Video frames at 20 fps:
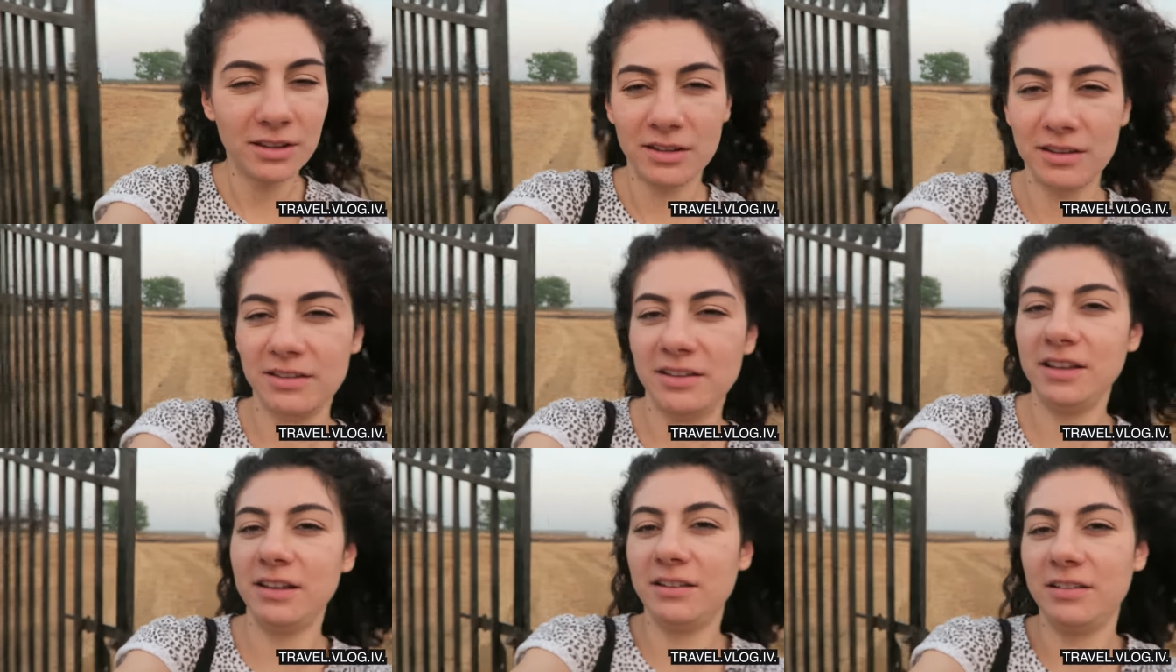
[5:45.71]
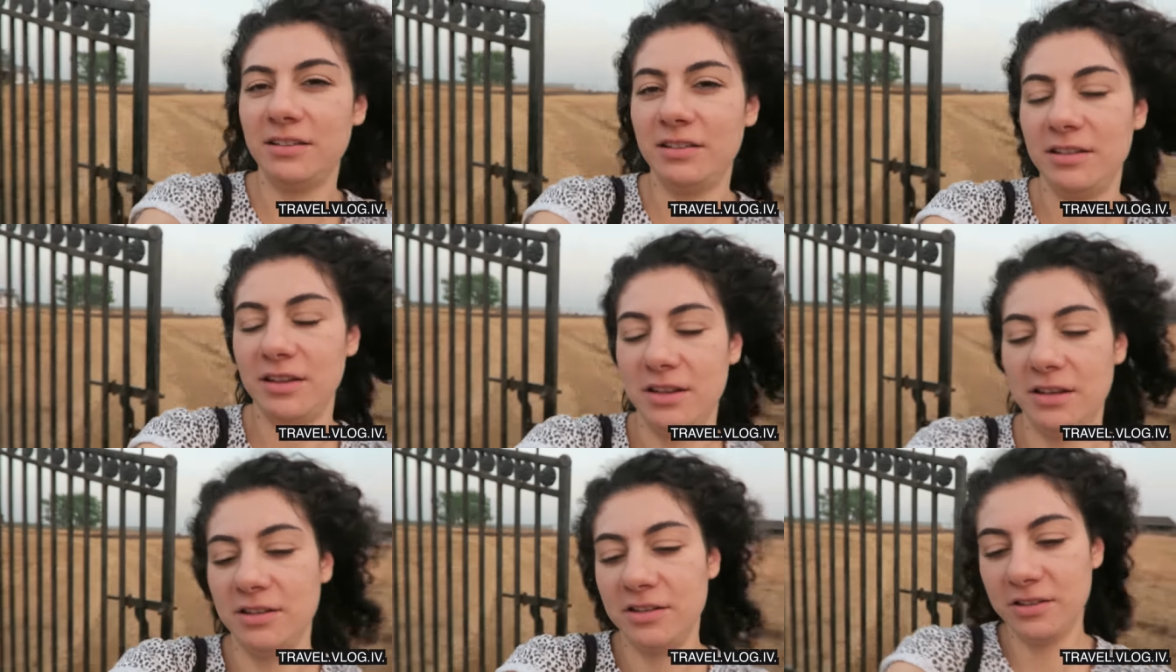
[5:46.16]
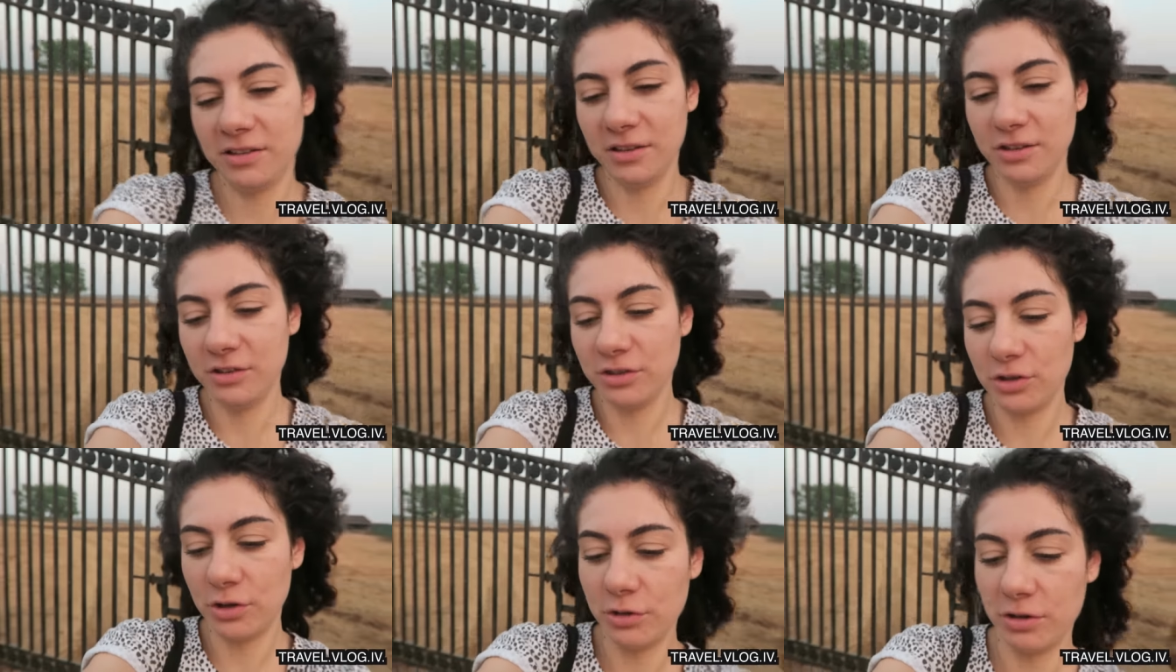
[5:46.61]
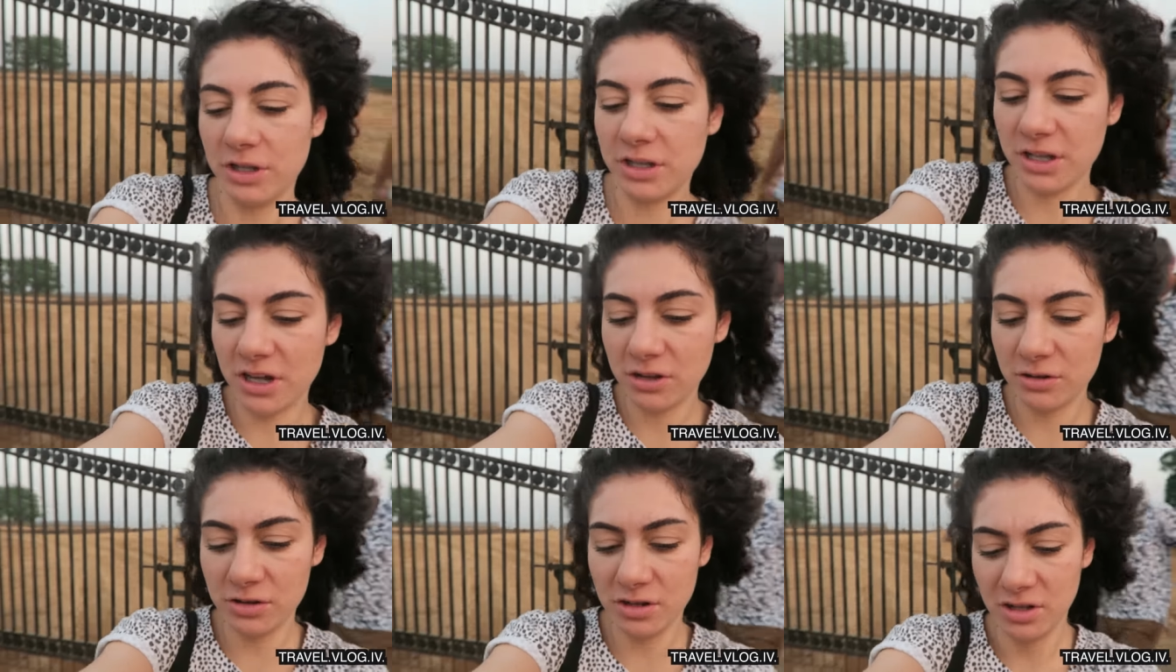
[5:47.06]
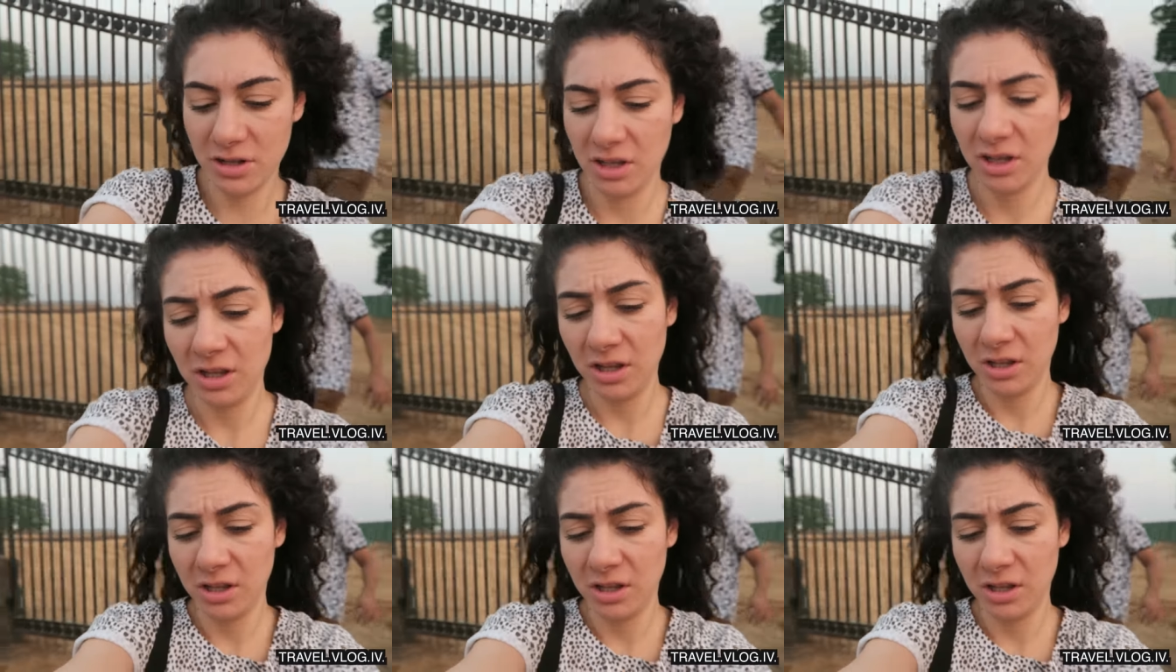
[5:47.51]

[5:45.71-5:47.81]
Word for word: six and the sun is going down